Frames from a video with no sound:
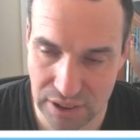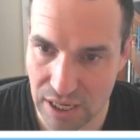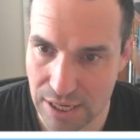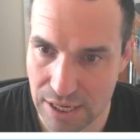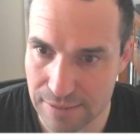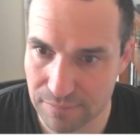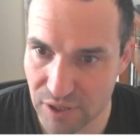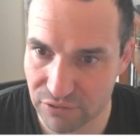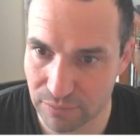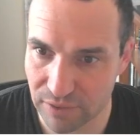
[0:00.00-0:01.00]

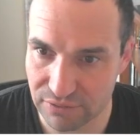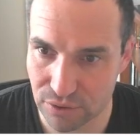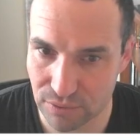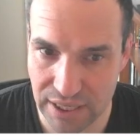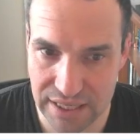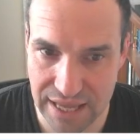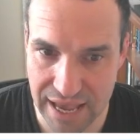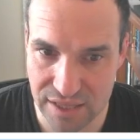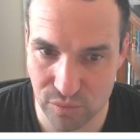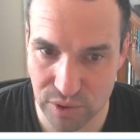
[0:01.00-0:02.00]
left to right,
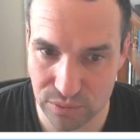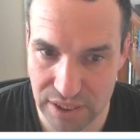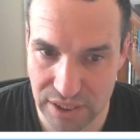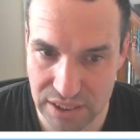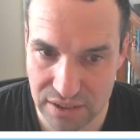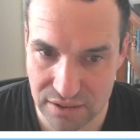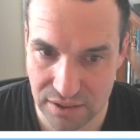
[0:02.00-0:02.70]
as we read,